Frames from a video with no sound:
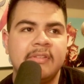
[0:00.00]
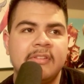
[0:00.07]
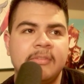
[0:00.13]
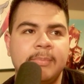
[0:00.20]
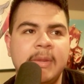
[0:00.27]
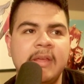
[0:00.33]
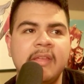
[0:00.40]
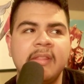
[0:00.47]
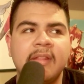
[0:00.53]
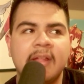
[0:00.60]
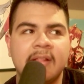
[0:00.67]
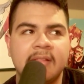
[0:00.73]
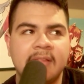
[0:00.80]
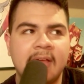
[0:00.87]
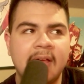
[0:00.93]
Speaking
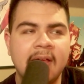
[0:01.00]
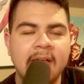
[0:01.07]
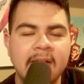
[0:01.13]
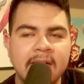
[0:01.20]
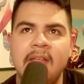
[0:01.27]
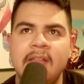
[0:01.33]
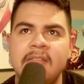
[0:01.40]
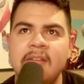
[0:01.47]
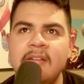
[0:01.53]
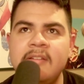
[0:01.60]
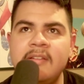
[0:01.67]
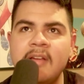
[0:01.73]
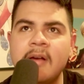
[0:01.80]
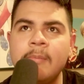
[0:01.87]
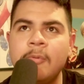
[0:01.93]
like that, it's a
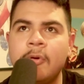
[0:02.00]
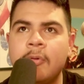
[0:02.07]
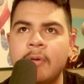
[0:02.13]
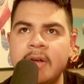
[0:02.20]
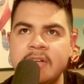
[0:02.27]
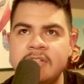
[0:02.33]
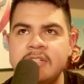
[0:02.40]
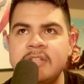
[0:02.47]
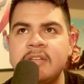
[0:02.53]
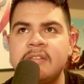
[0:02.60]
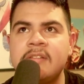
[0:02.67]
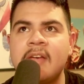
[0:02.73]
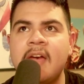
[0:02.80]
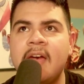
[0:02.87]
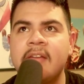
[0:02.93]
dumb question
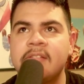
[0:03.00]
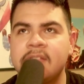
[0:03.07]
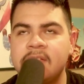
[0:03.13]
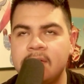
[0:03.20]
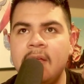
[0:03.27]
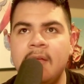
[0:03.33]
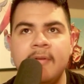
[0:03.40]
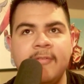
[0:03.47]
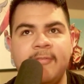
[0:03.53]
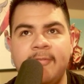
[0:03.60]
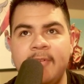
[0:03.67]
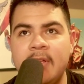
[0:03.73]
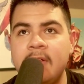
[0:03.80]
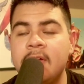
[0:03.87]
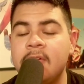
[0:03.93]
to ask if
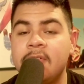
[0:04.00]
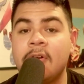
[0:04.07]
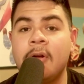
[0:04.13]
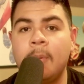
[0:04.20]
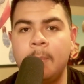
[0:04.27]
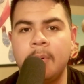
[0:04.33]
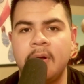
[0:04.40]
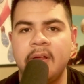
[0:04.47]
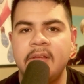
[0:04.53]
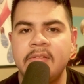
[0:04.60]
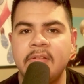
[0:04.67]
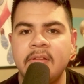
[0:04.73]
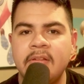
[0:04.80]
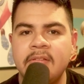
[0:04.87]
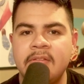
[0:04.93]
figures are
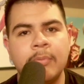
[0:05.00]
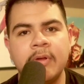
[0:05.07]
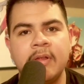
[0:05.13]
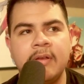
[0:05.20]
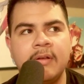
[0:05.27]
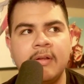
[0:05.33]
priceless, but